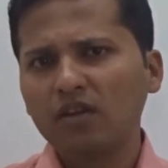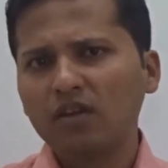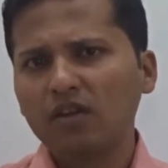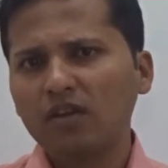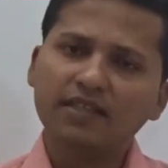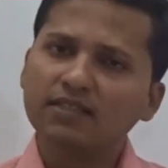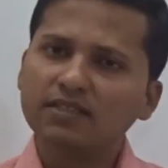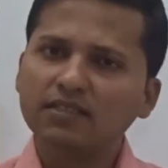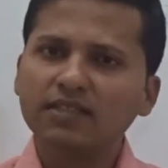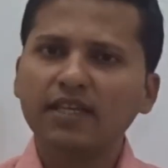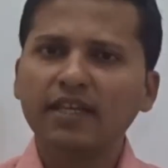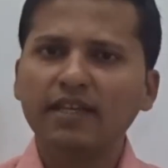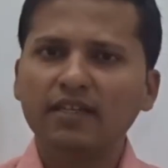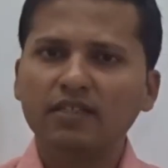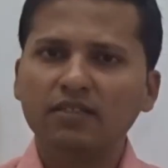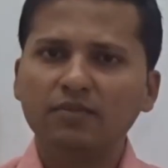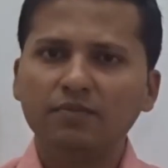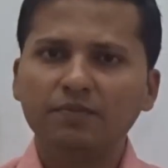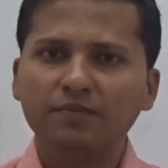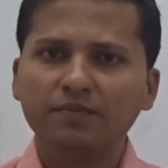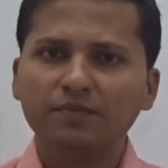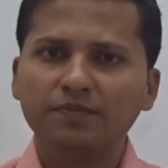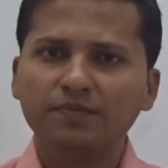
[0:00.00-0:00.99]
He said,
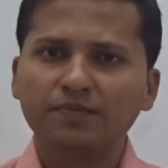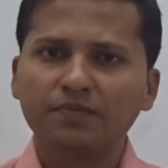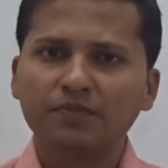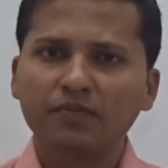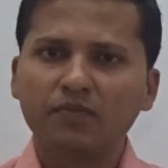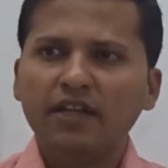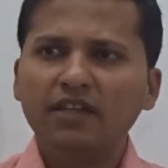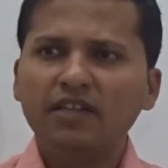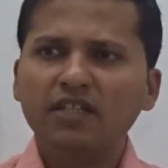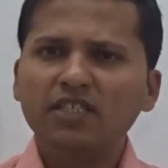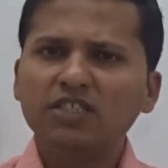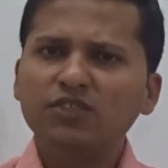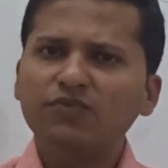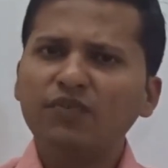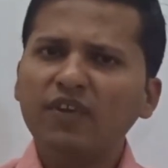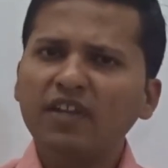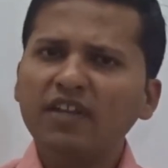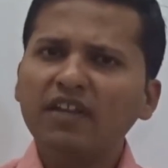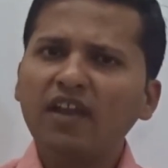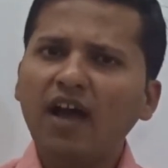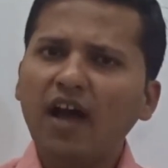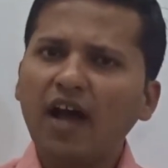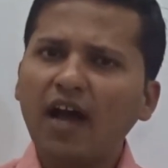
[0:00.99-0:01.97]
"It is
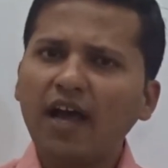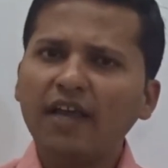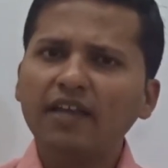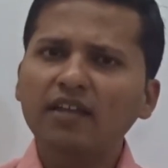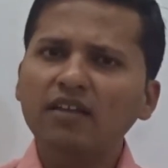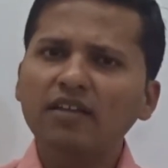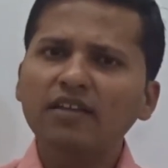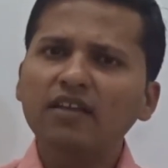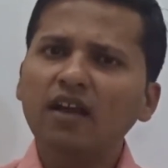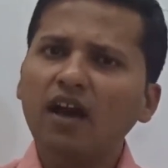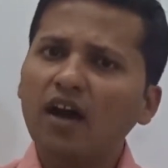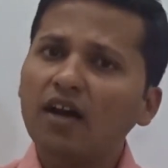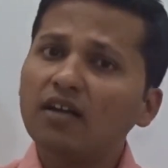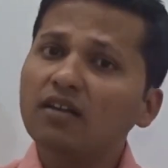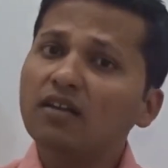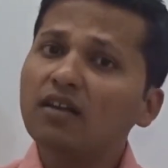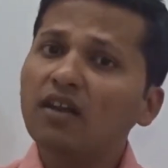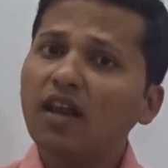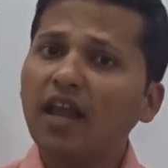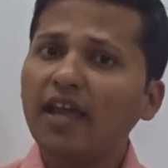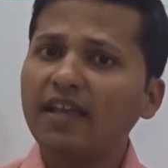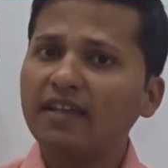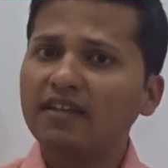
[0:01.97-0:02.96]
very highly
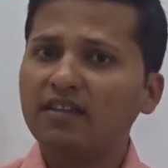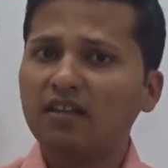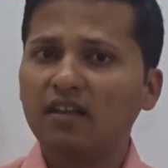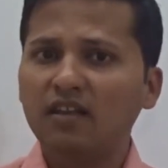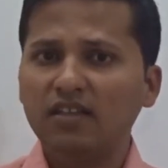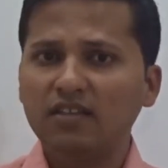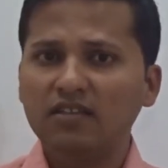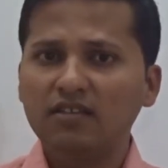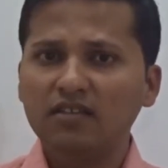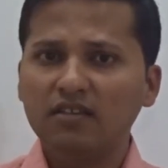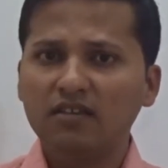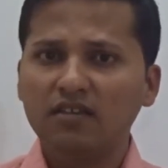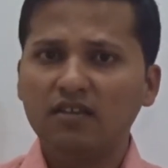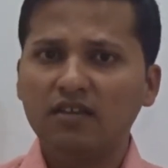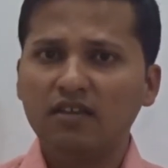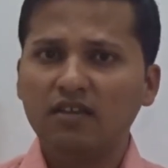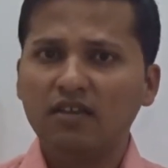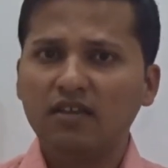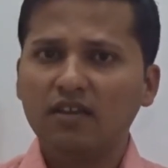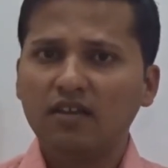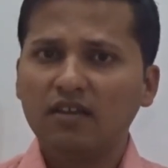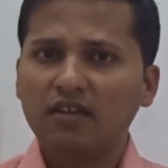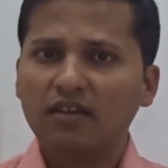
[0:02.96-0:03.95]
unlikely
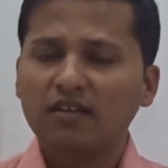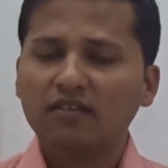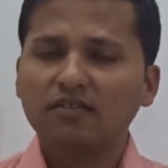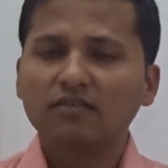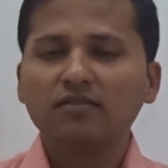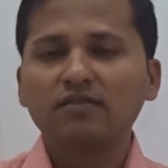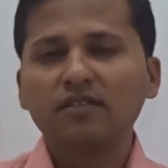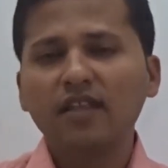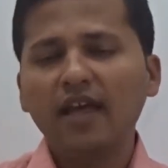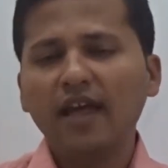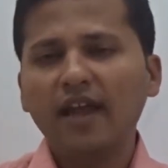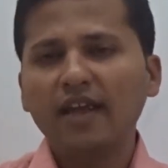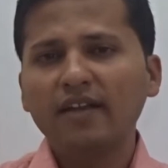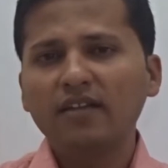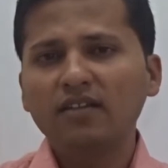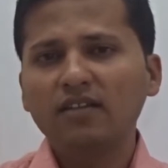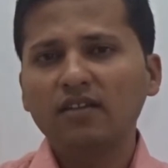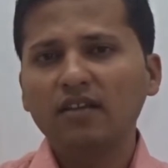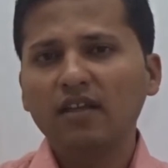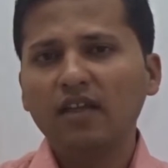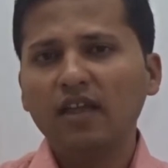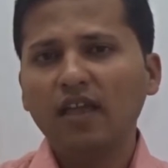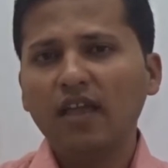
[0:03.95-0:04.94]
that
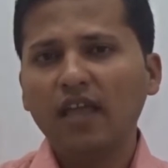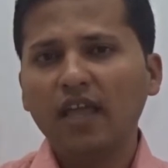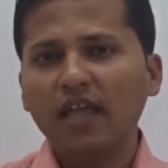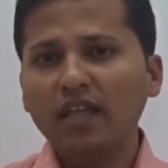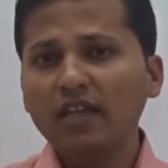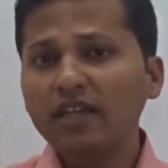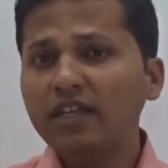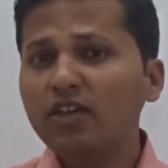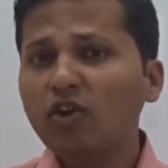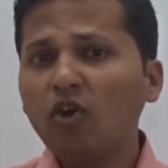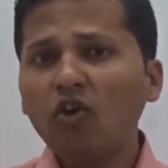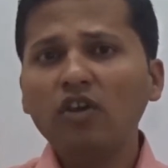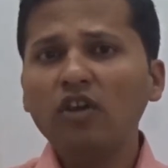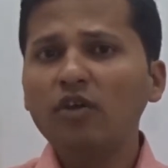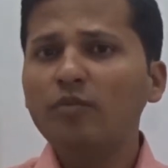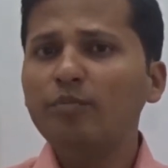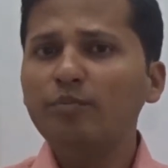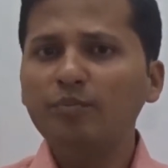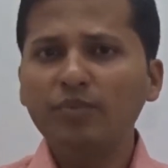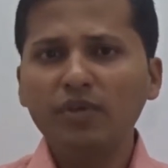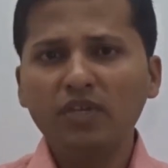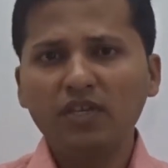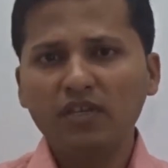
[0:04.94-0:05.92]
any
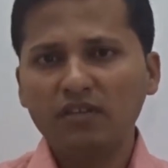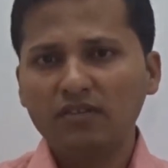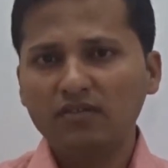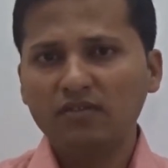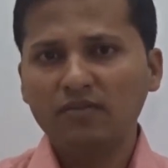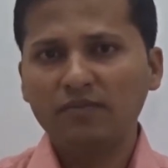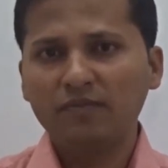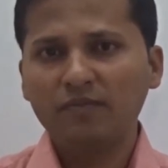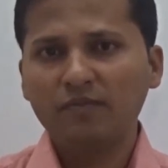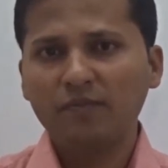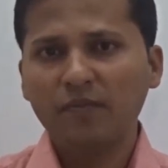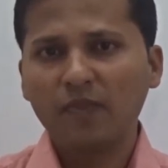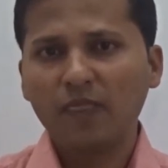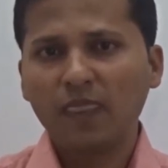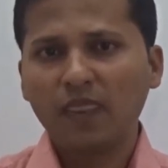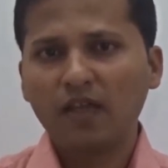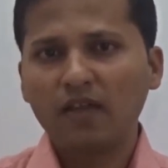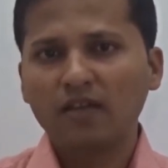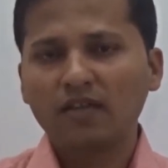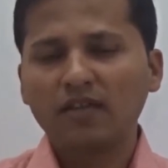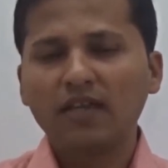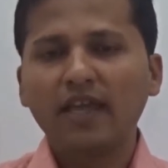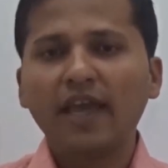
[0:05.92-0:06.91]
Olympian
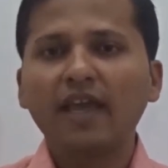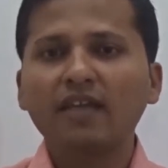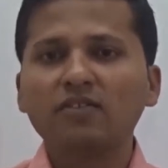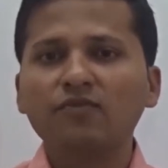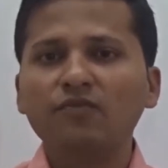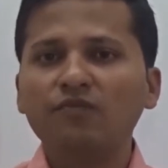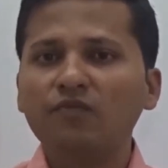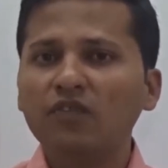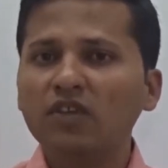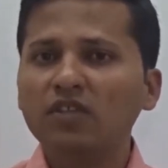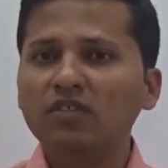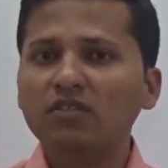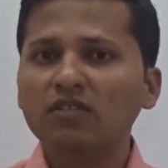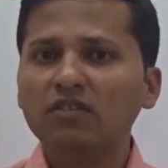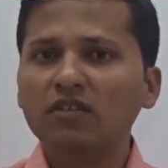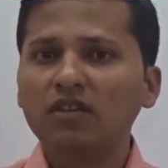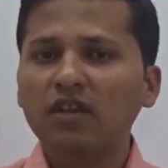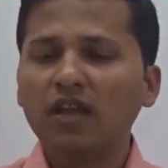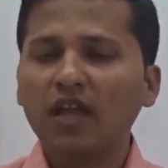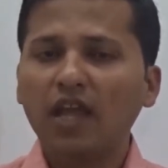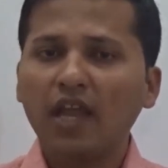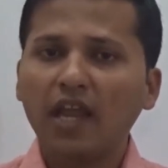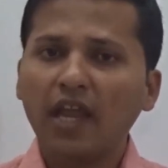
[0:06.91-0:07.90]
can win
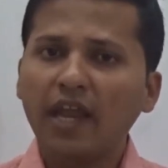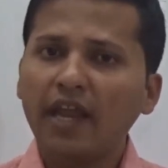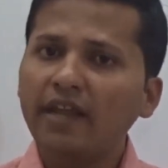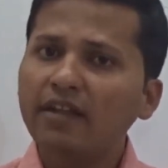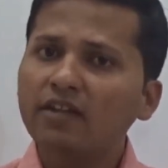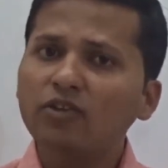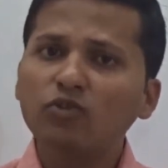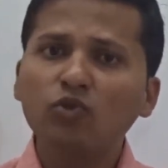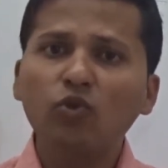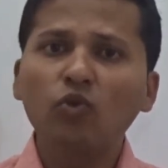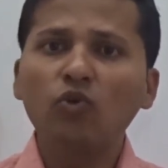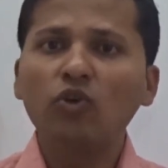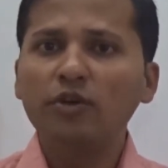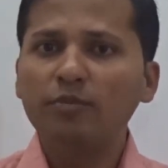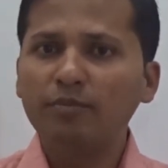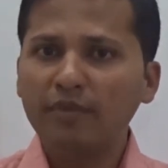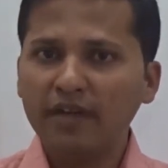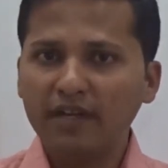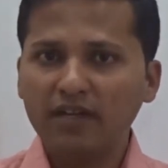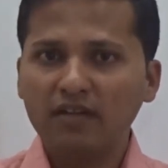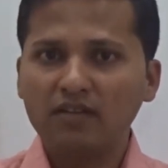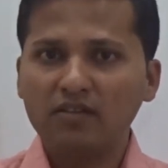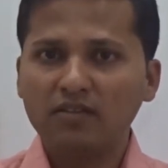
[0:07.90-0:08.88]
eight gold
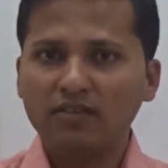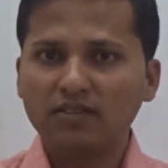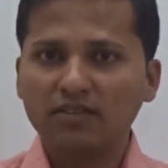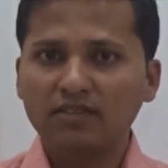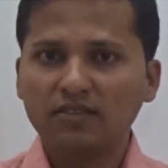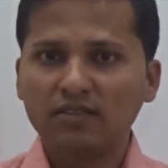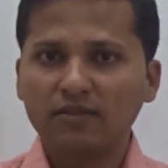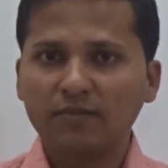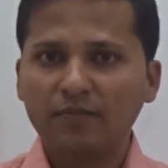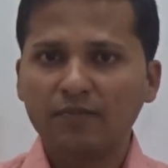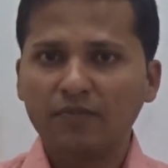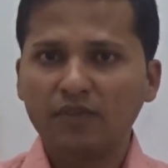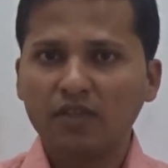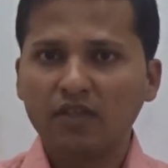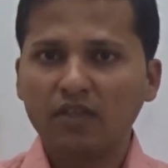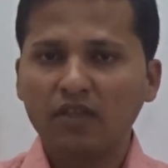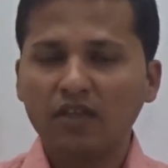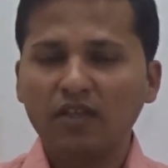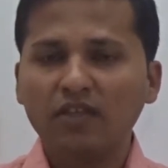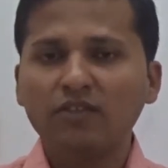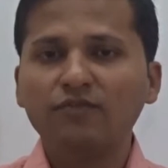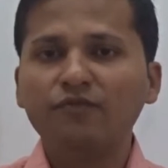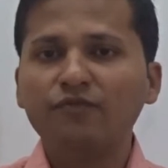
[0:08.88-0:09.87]
medals
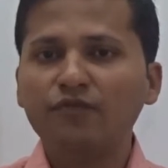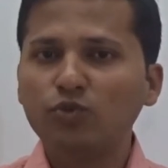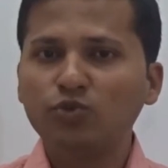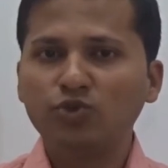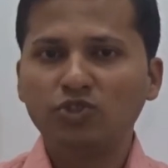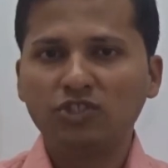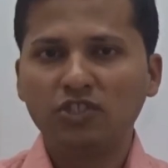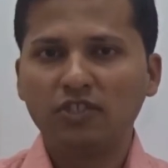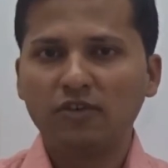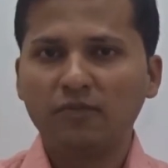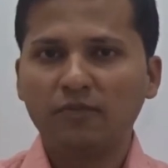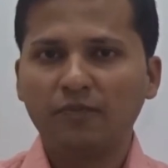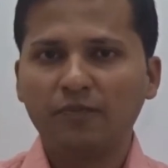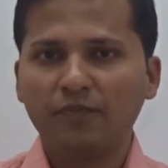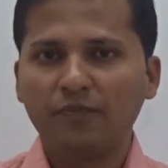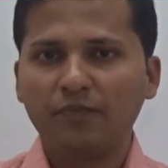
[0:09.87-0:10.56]
in future.